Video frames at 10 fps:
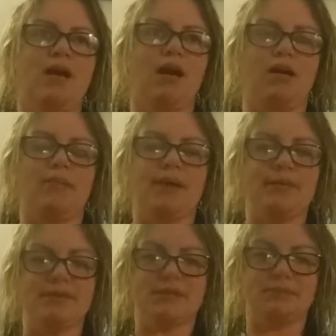It
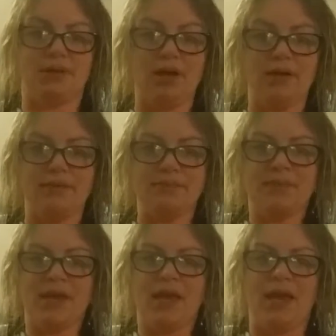was blood,
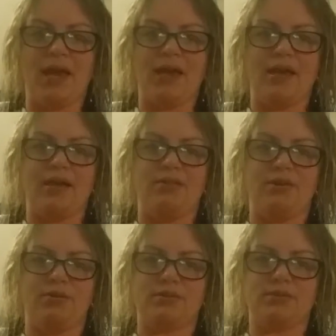and
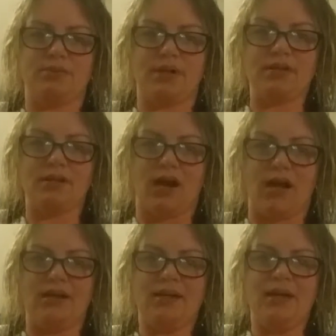there was a blood
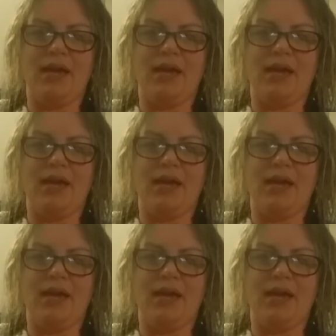clot.